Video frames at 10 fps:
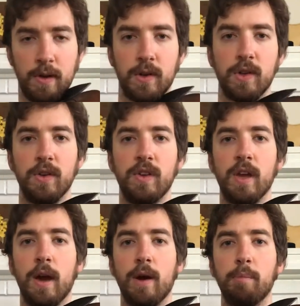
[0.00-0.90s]
So you see
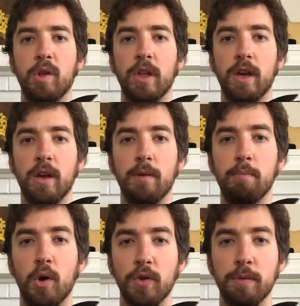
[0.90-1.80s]
how I play
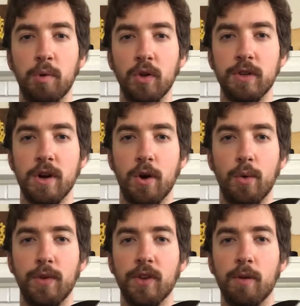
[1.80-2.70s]
multiple
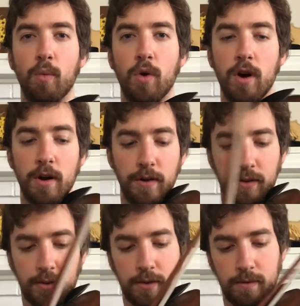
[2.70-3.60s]
tones at
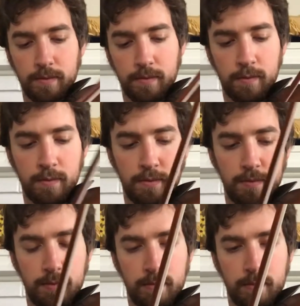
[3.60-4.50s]
once
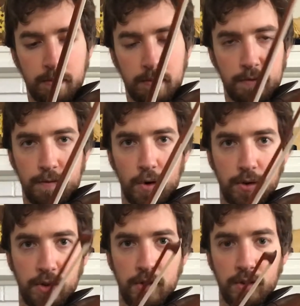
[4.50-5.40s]

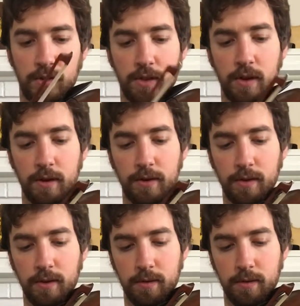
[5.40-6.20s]
versus just this.